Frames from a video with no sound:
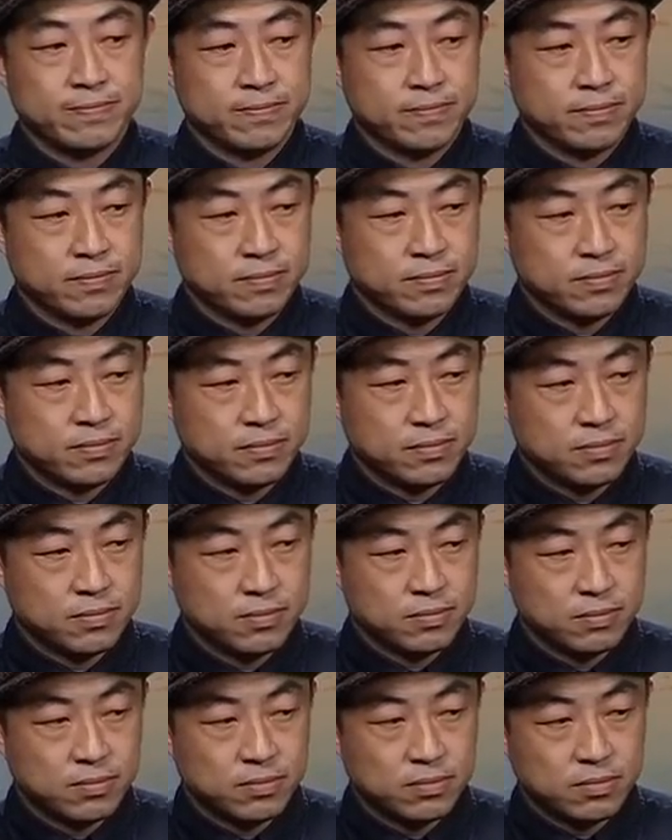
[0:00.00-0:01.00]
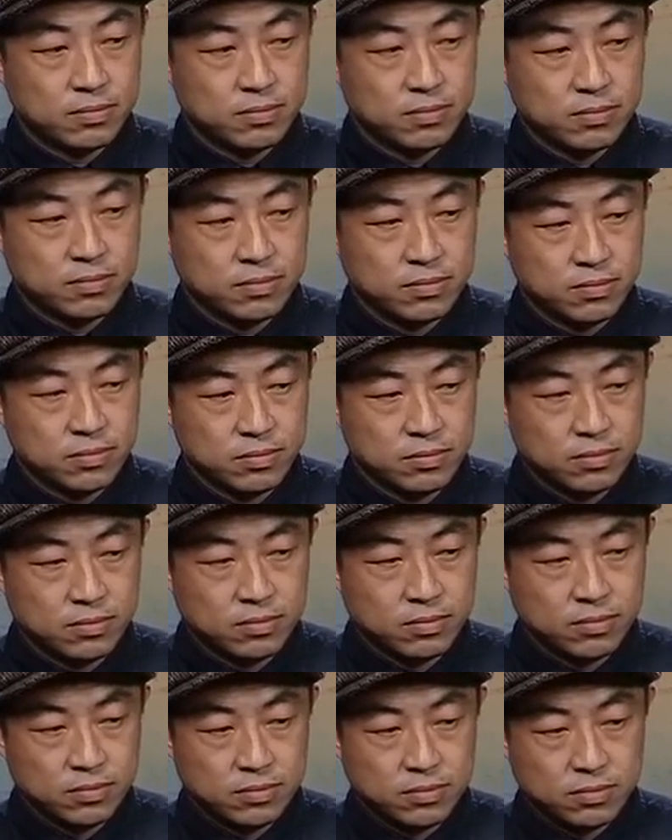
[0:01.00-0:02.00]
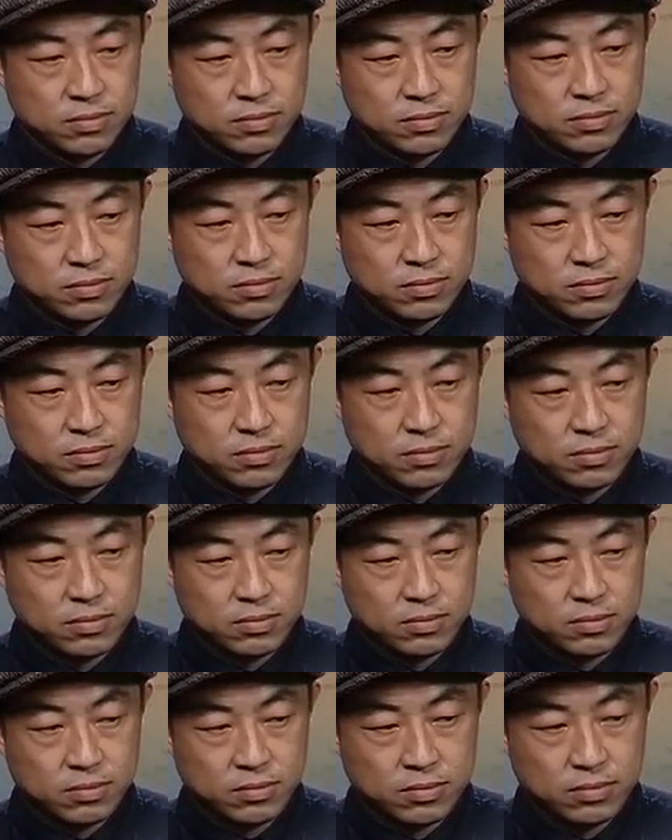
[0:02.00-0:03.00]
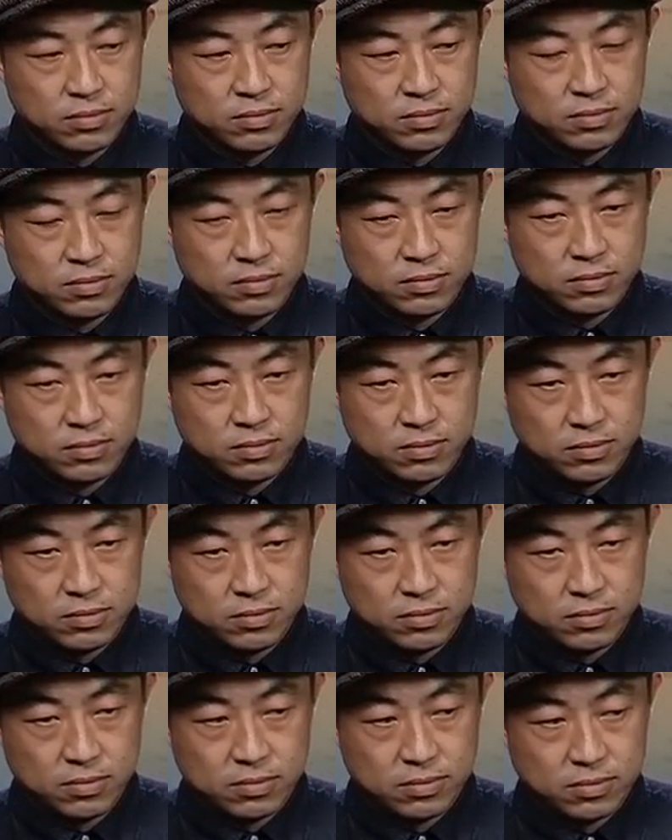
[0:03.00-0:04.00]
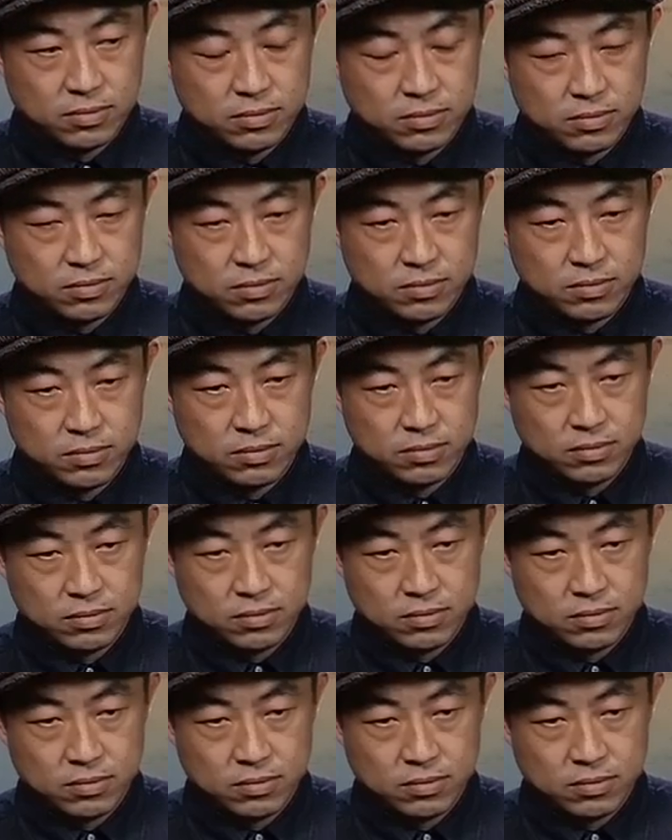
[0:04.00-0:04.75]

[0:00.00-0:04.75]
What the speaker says: (not speaking)